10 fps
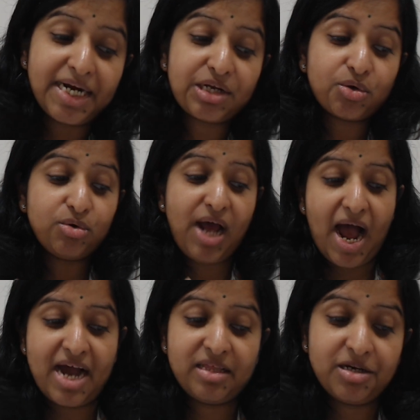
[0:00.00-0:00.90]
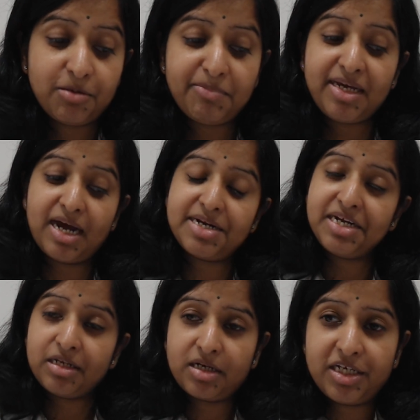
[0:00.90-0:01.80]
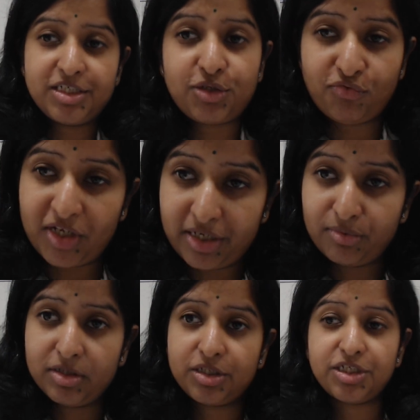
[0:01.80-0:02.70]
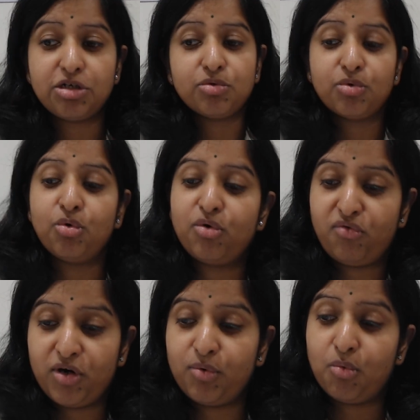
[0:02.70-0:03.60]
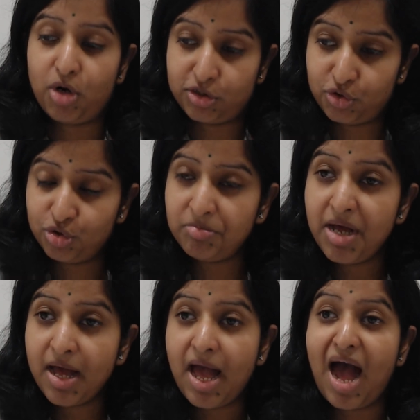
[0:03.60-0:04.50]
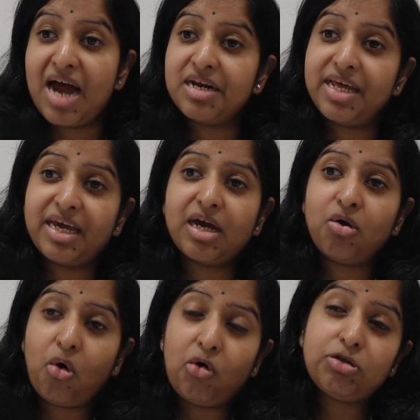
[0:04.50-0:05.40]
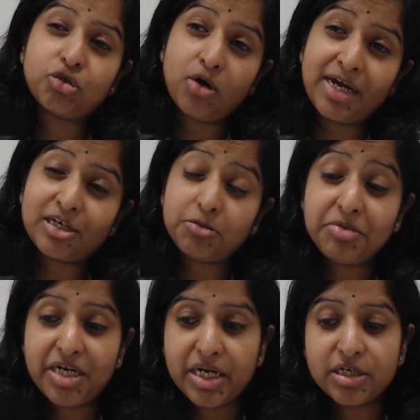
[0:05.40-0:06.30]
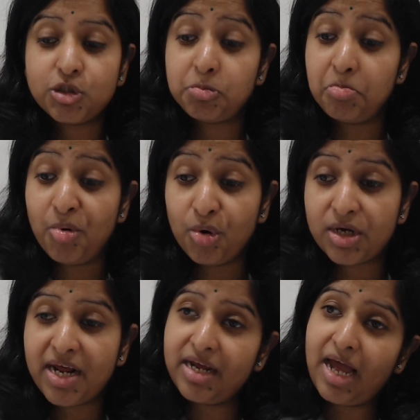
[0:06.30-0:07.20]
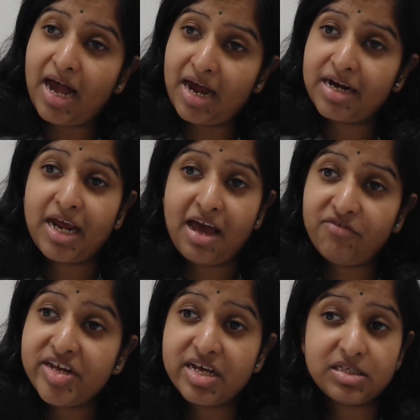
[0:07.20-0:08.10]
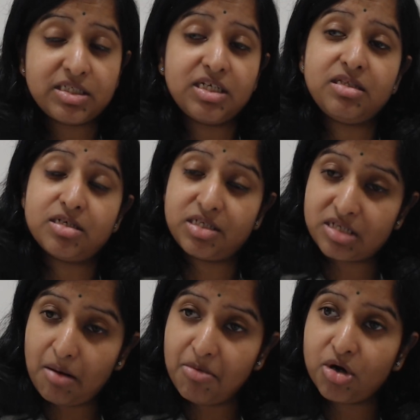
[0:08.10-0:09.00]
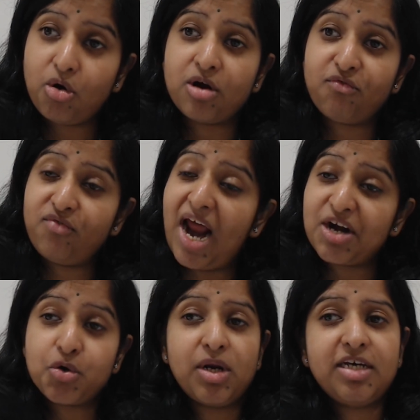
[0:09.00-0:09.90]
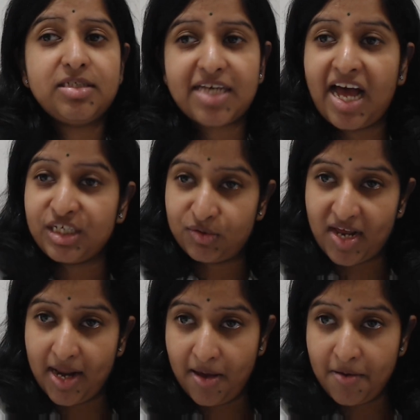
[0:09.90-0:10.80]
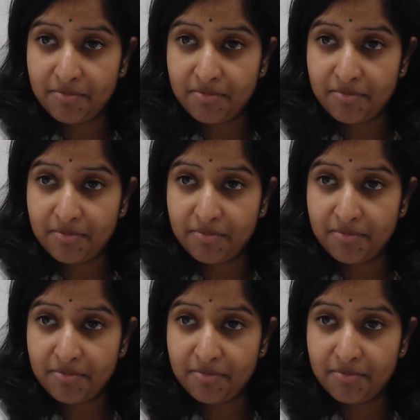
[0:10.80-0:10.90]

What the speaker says: It could either be an increased frequency to go for washroom, and they can also experience bloating and heaviness in the stomach or flatulence as well.